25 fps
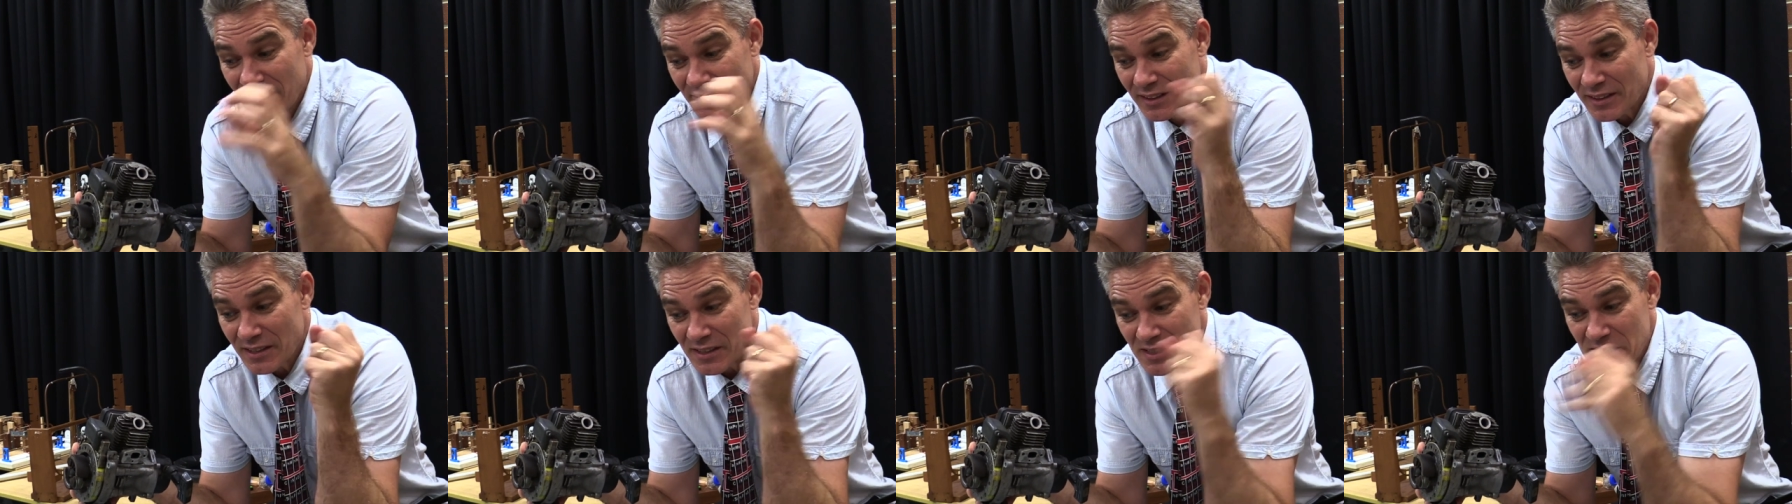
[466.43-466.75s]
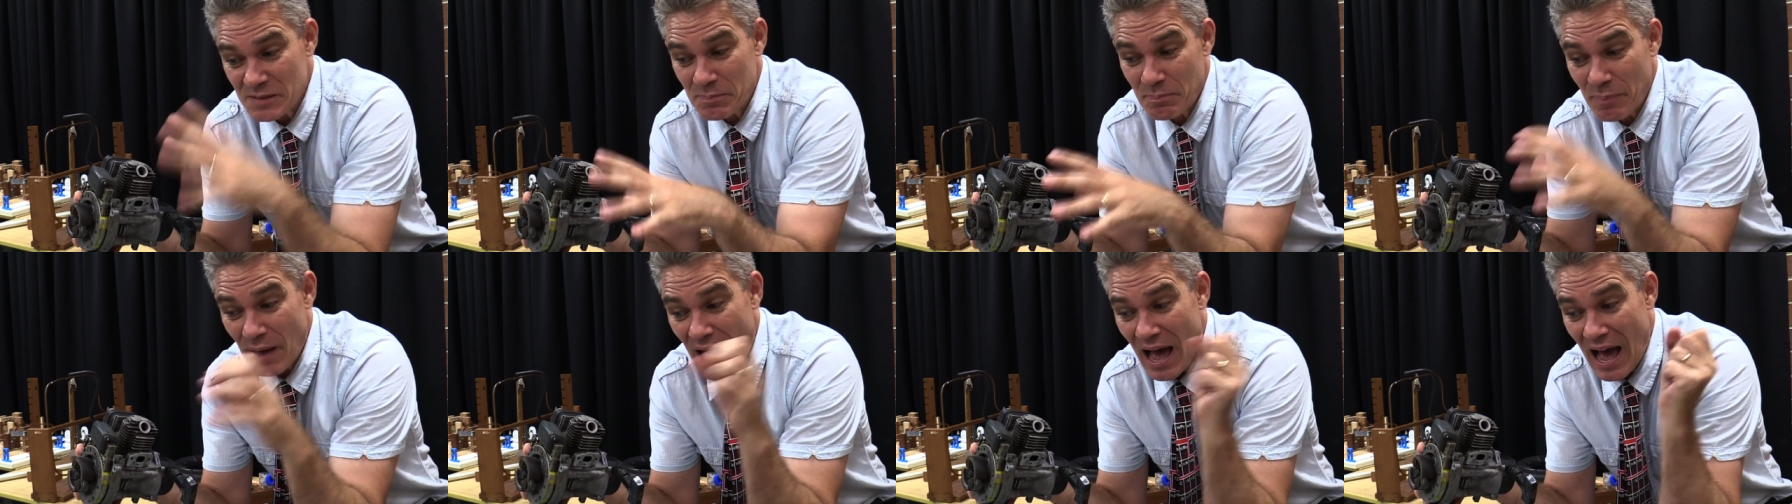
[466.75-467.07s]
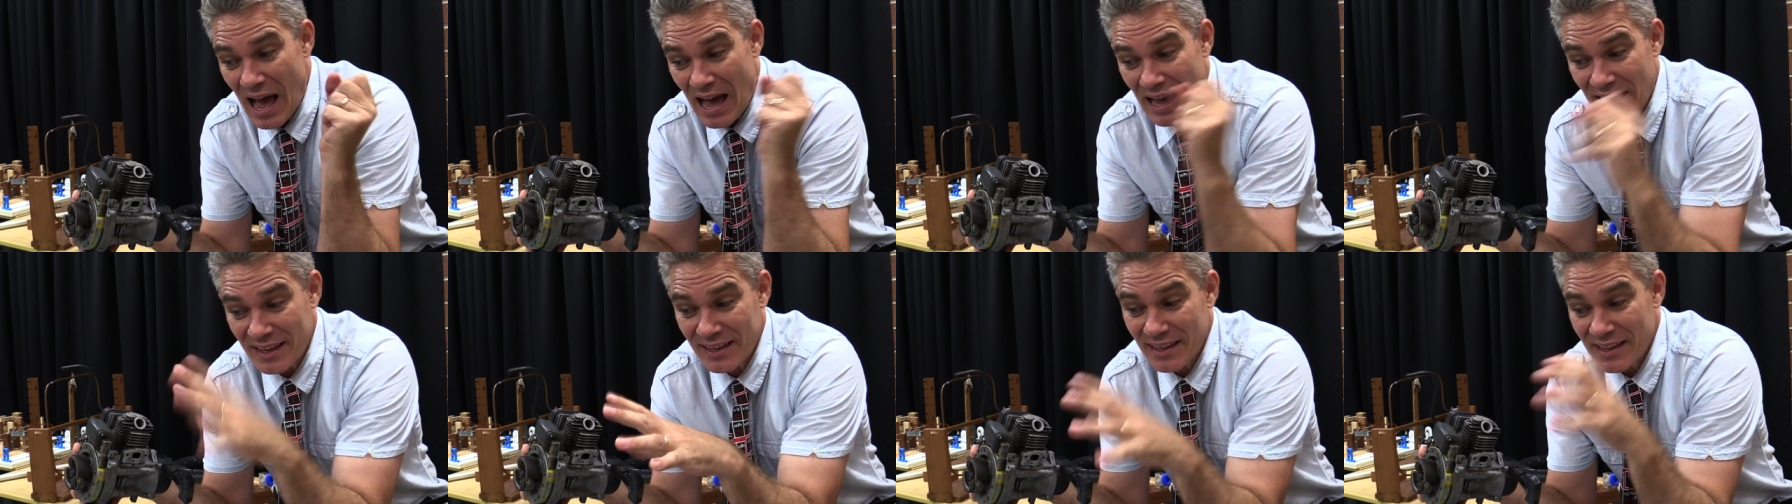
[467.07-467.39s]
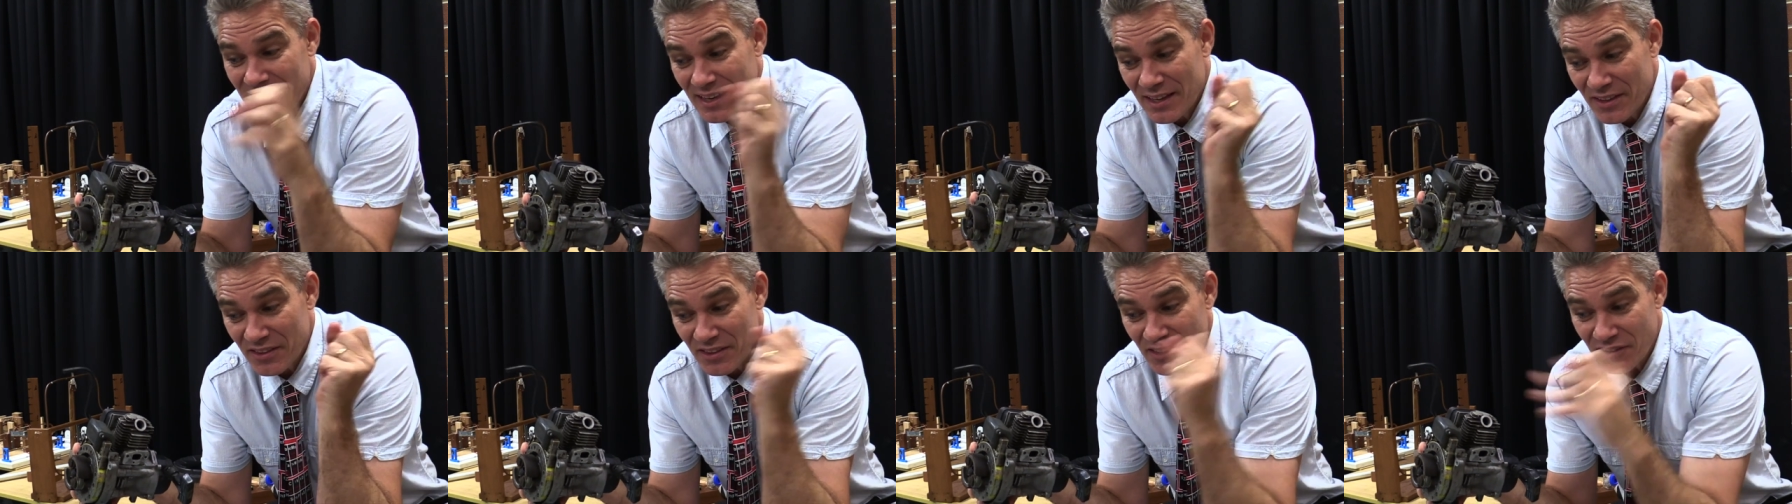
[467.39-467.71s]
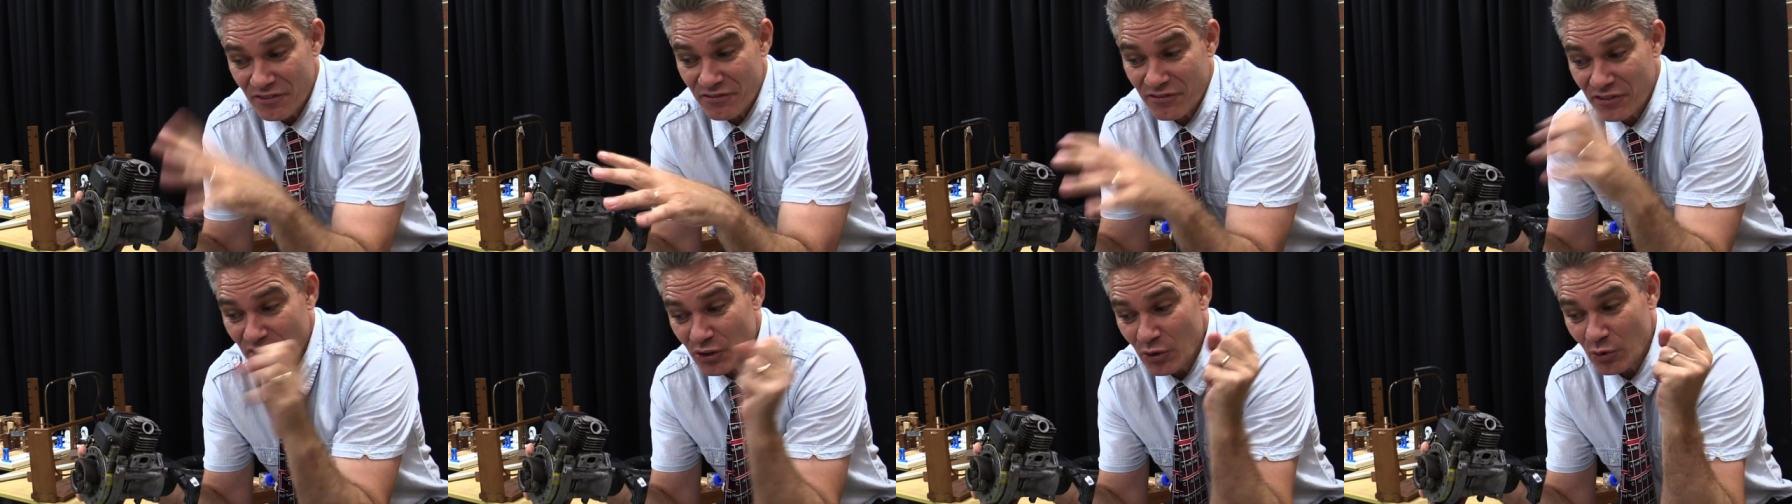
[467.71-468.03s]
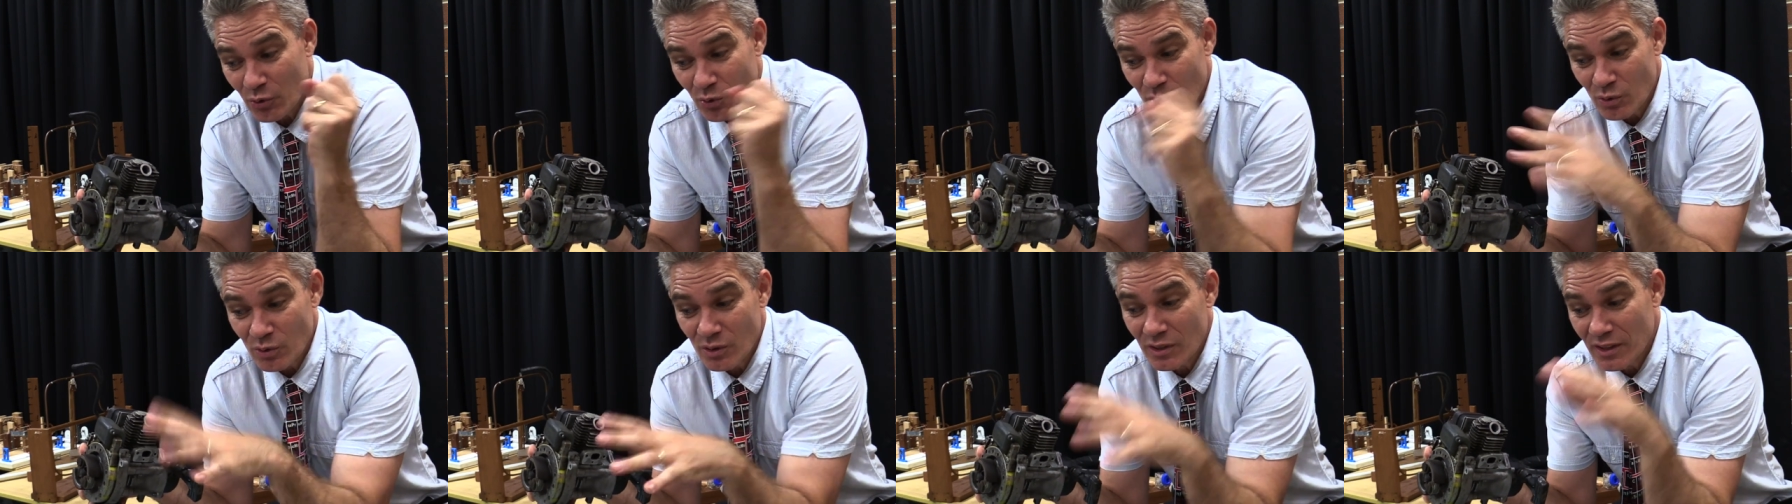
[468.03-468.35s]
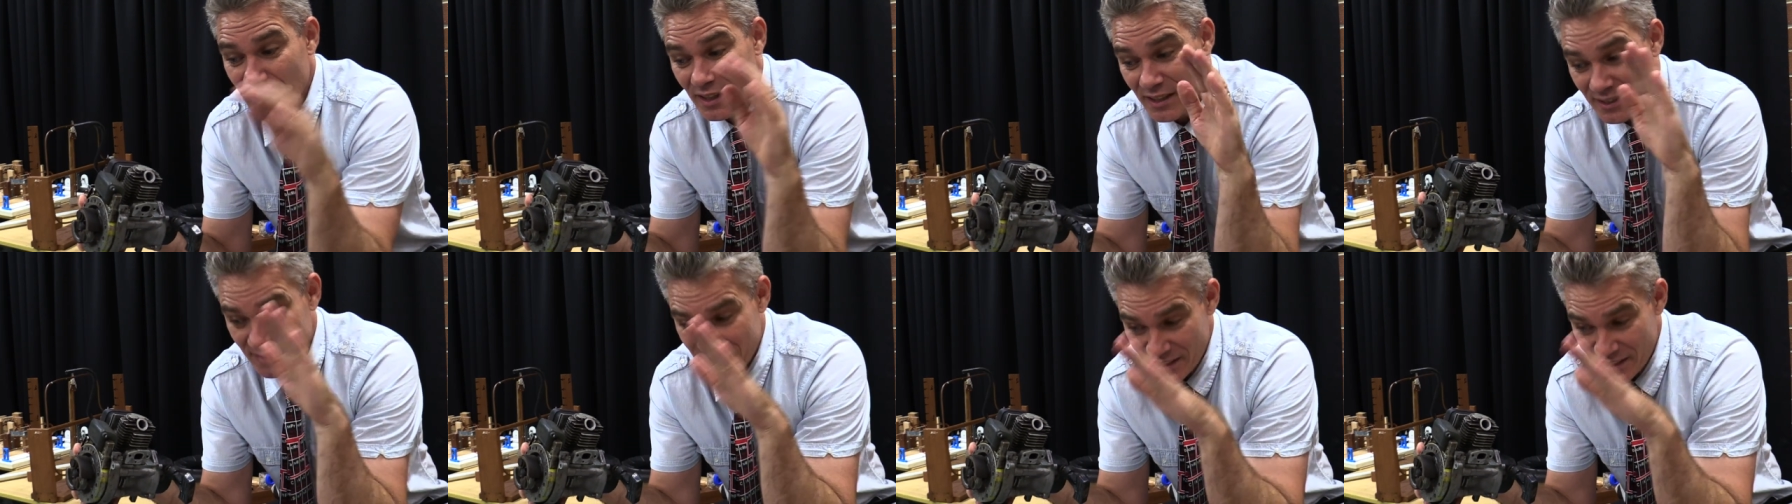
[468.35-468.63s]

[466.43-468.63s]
to spark the fuel